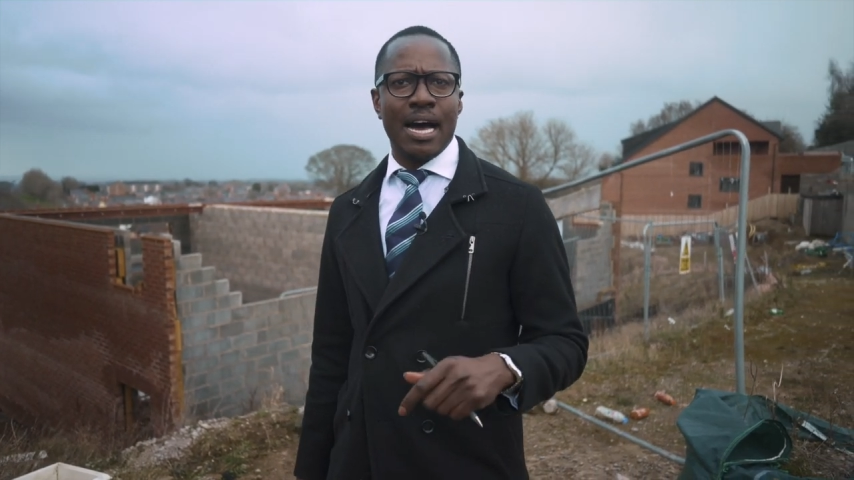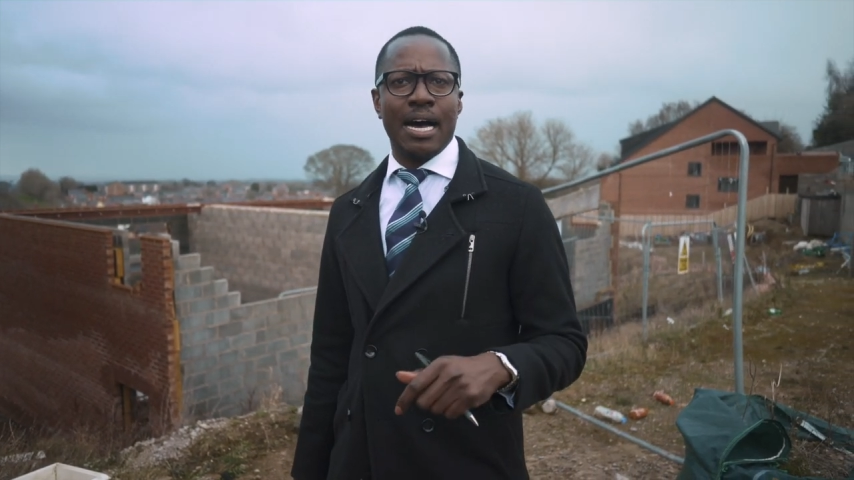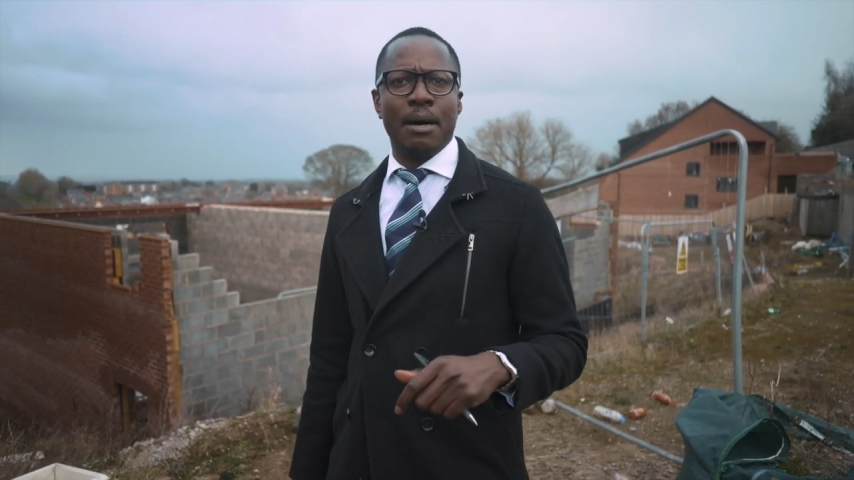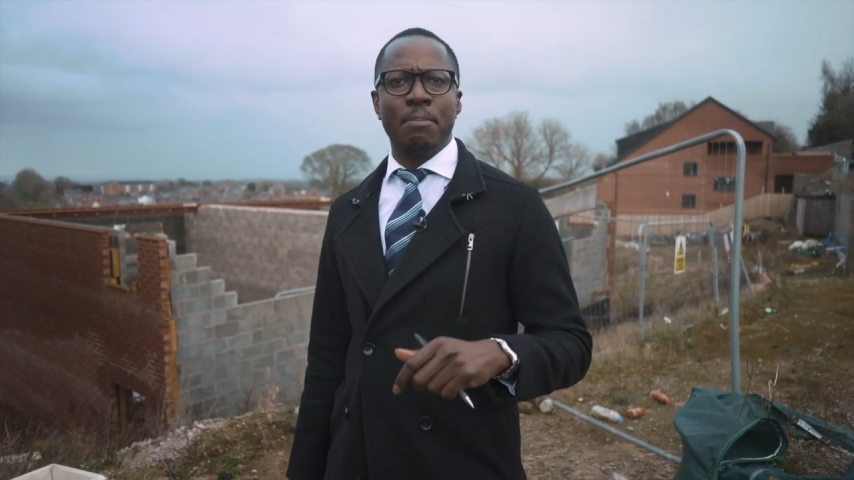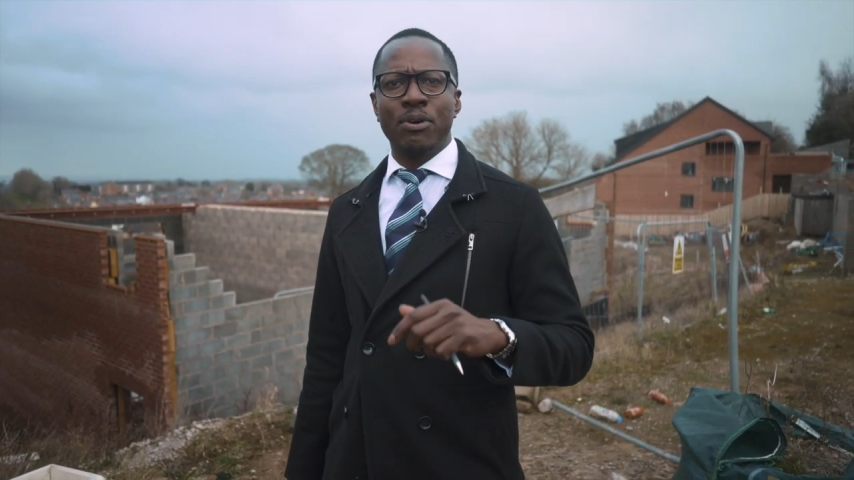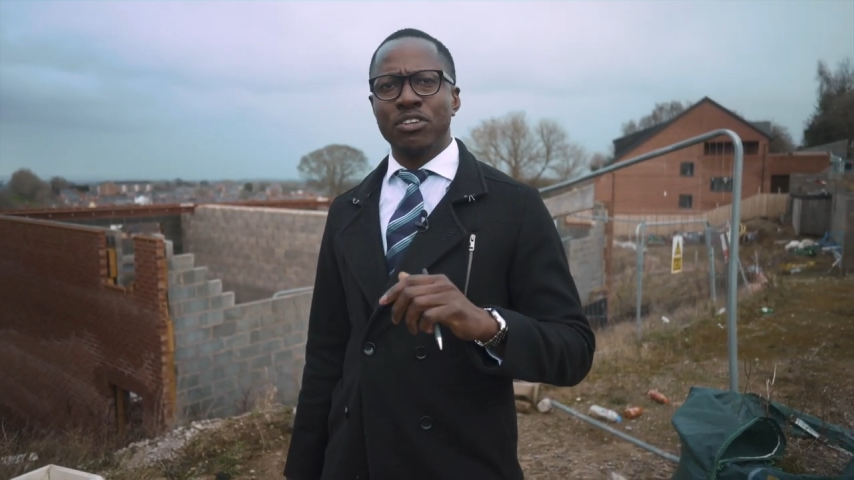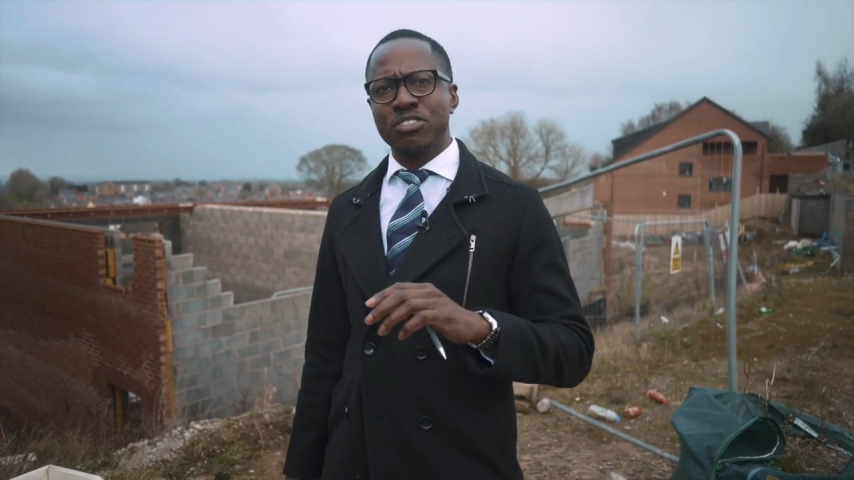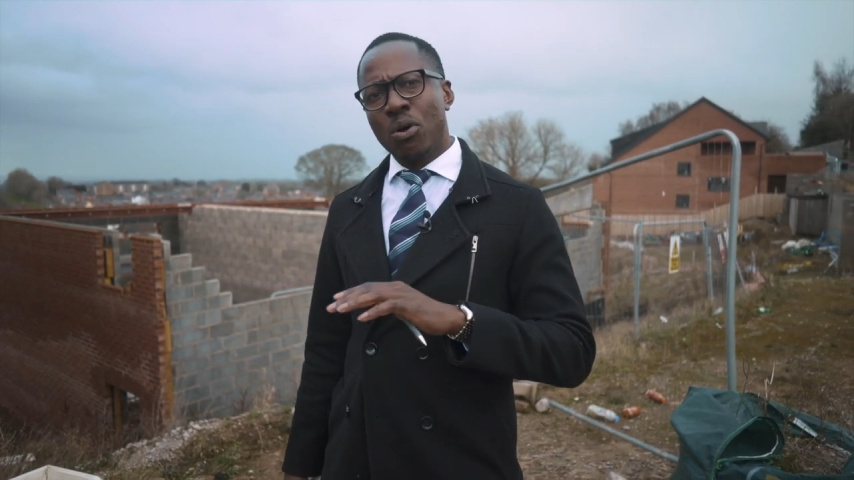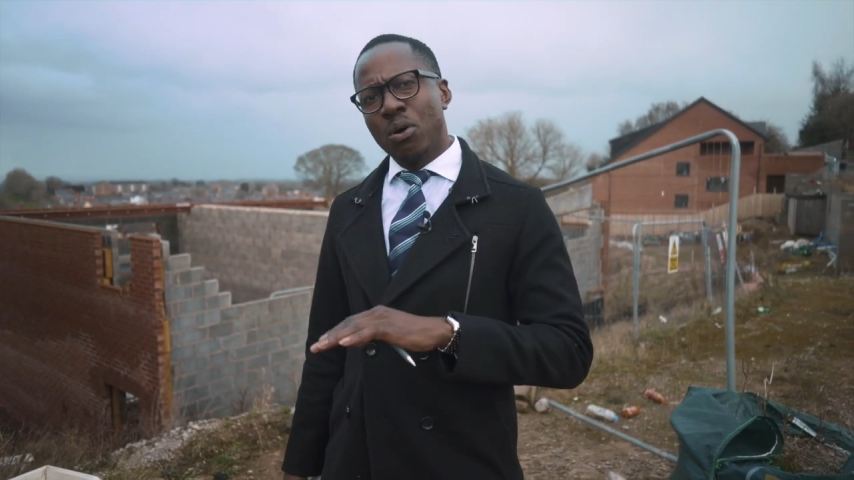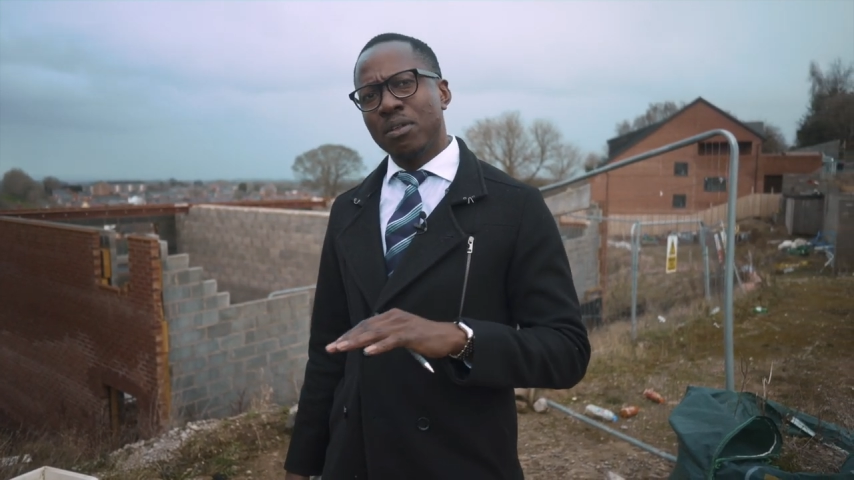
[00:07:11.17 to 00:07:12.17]
uh,
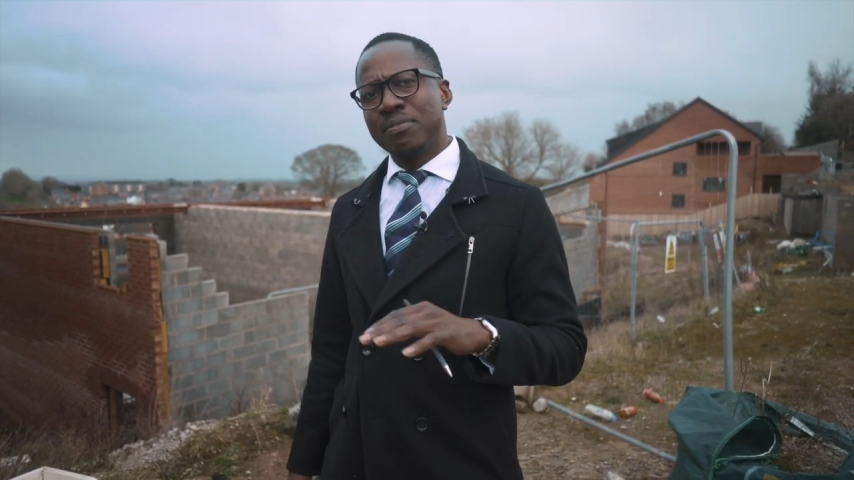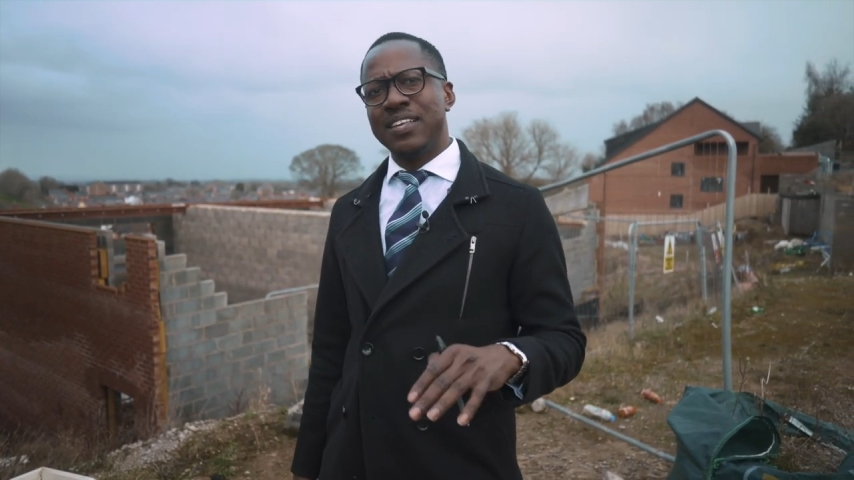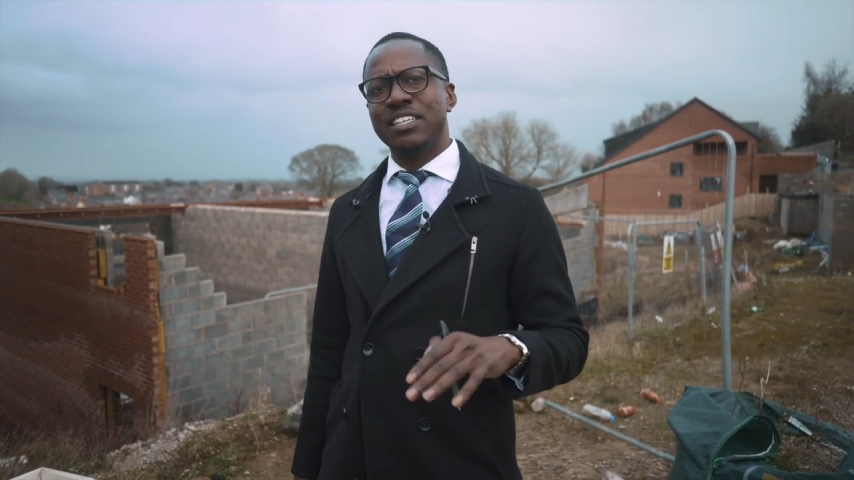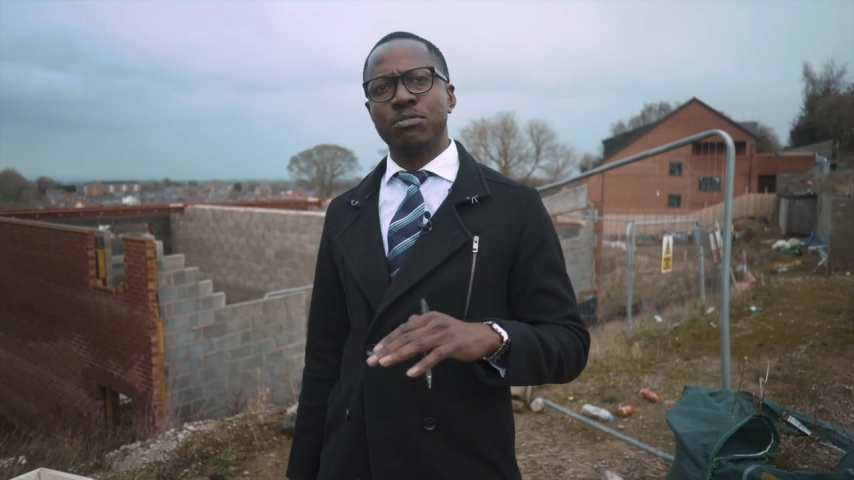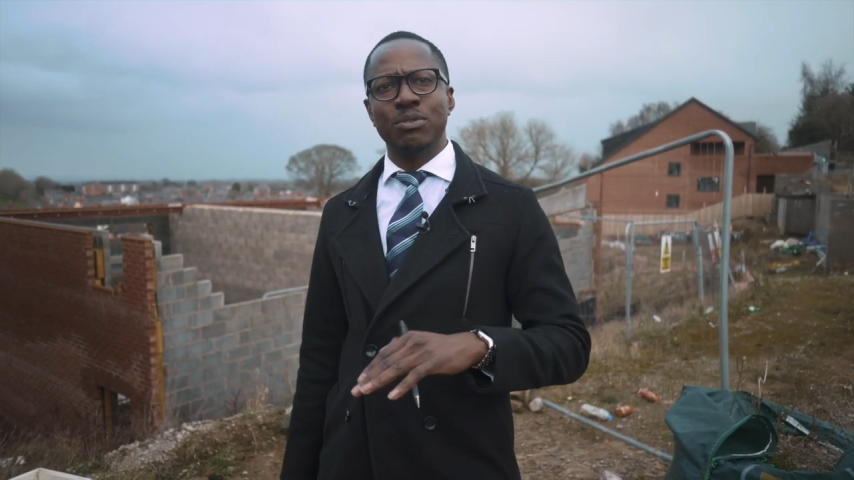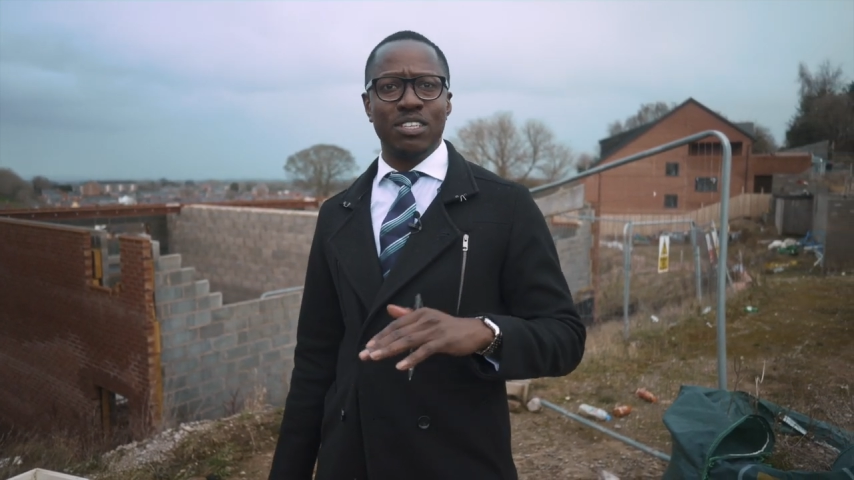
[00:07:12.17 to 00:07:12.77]
because all of this will